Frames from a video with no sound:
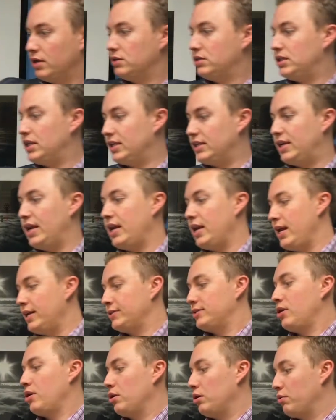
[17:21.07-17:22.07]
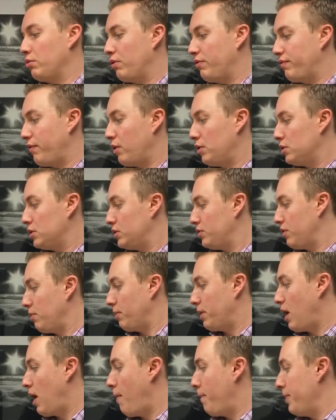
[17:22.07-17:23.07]
to get internal referrals from
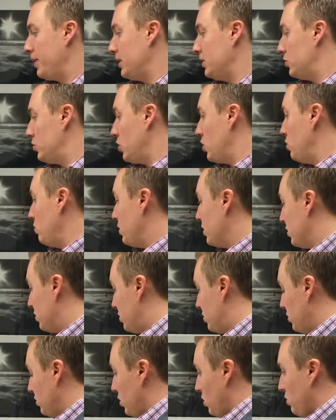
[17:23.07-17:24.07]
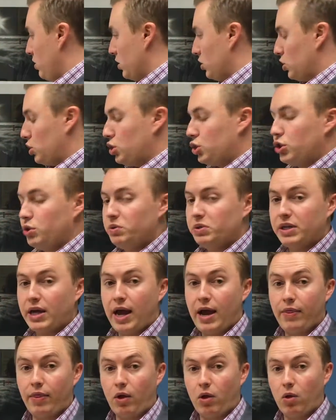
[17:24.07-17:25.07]
companies so you can shoot
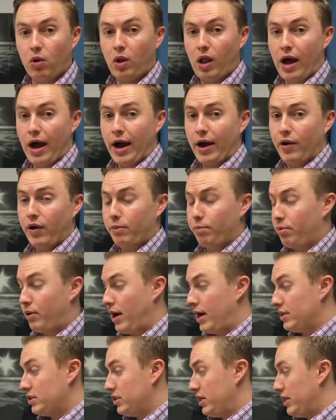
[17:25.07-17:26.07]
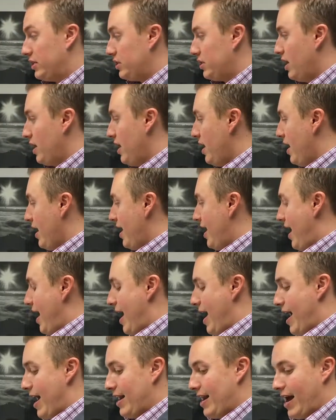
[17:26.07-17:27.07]
down the whole hiring process.
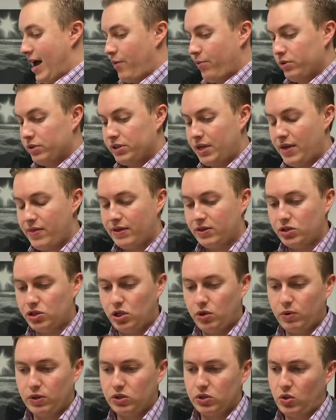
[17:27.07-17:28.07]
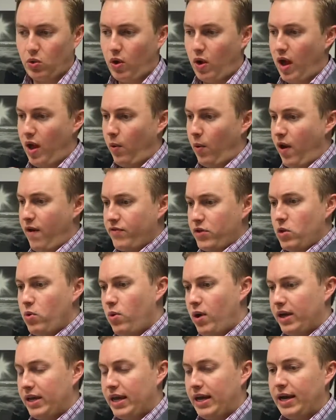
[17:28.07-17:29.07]
And I will say this too, is if
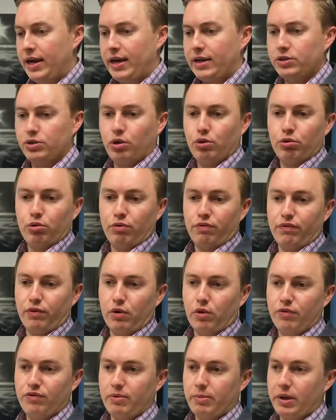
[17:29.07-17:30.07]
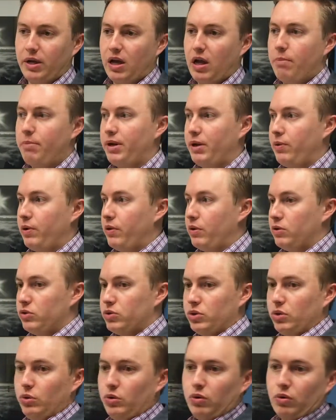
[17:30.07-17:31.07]
you get an internal referral from a company, whether it's
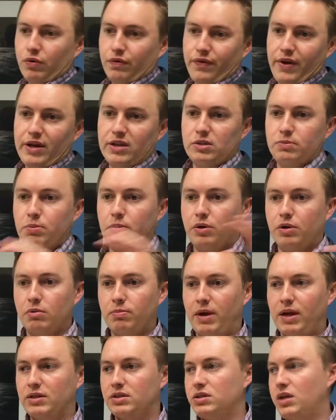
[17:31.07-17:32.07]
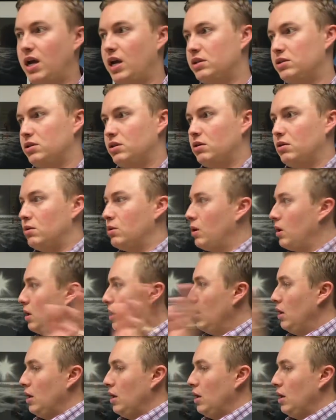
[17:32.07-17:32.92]
Google, Facebook, Monsanto,